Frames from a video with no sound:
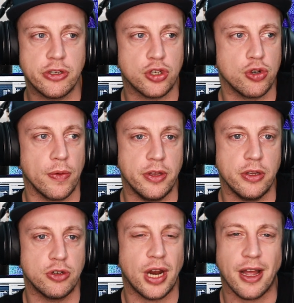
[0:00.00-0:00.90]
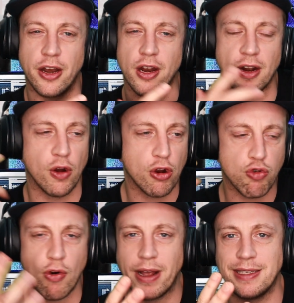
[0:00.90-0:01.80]
They just dropped a new track. I know they've got a
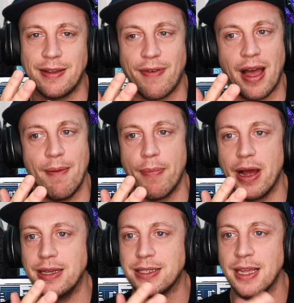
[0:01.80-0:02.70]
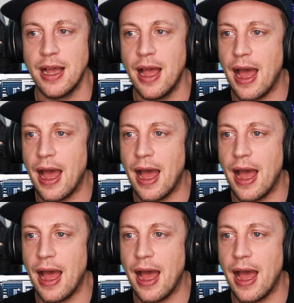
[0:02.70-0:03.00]
crazy fan base,